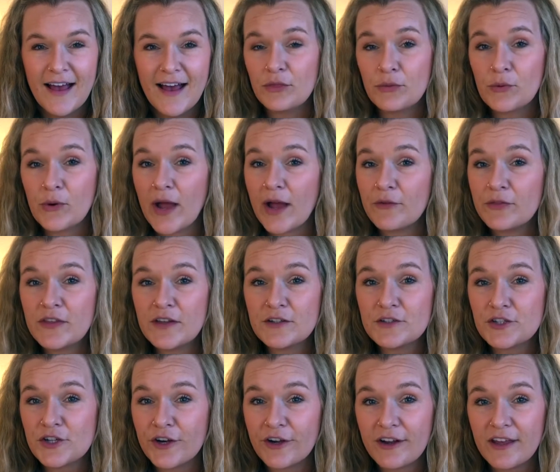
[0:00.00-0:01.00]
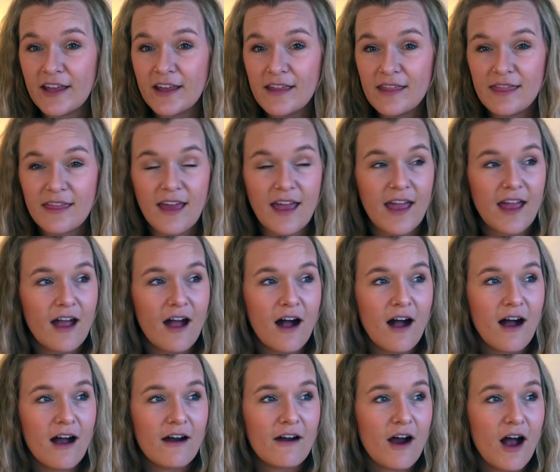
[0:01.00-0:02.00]
Throughout their journey, they
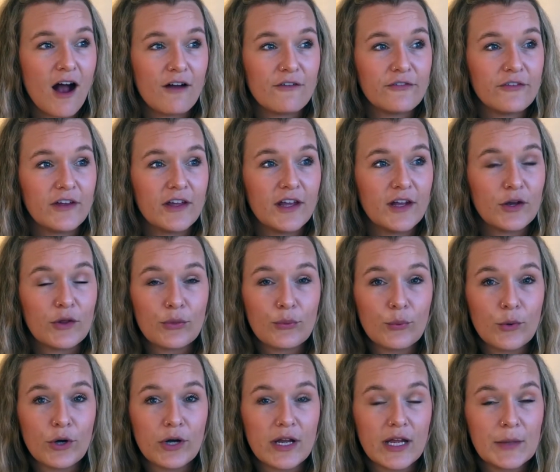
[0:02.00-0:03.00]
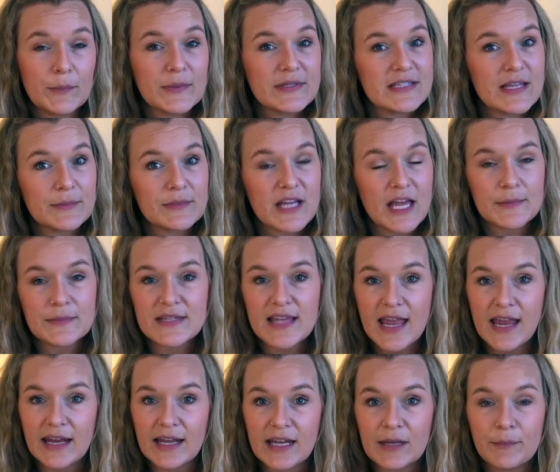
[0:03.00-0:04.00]
are often thwarted, but sometimes
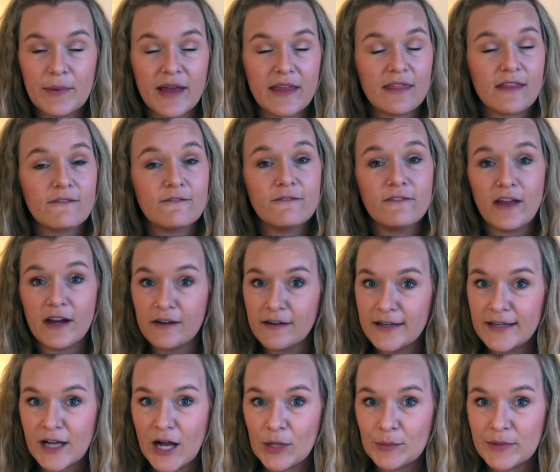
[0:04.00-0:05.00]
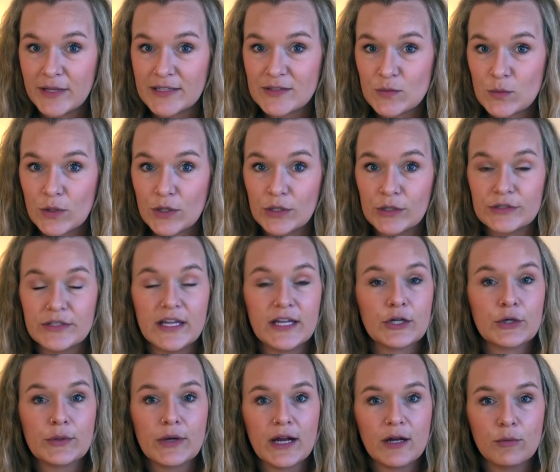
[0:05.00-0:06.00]
aided by the very complex world,
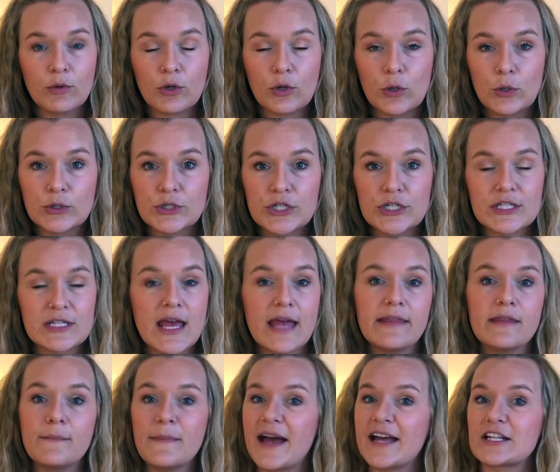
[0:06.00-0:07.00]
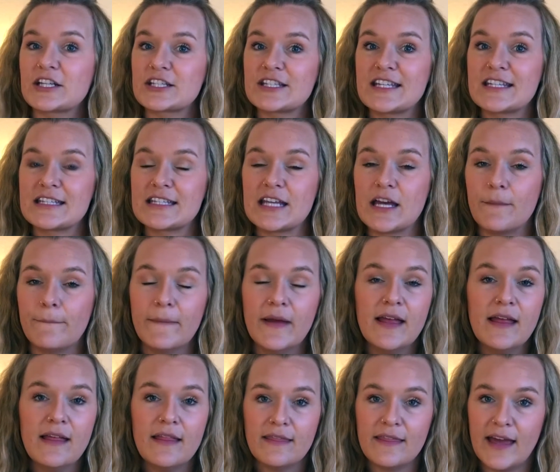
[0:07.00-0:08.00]
incredible cultures, and the magic system
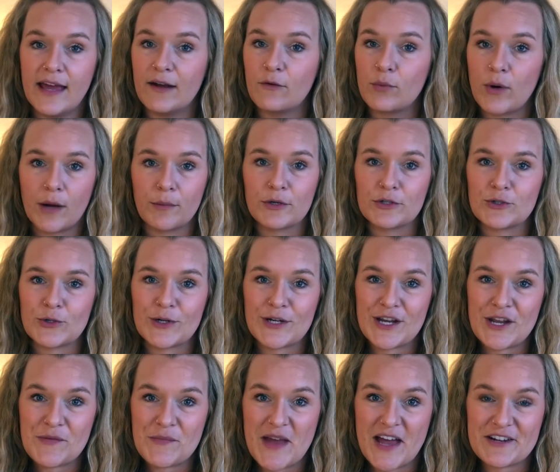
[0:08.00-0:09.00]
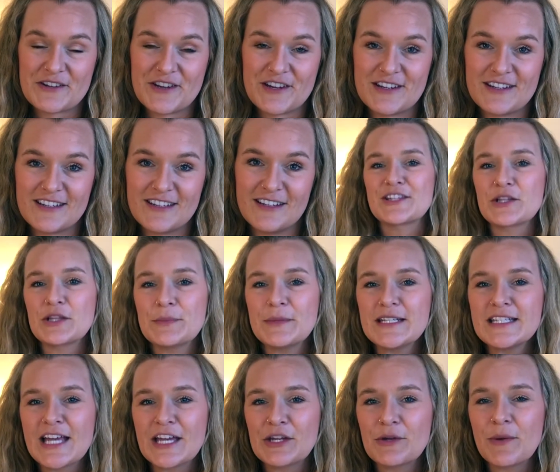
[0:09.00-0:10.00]
that Robert Jordan imagined. So let me tell you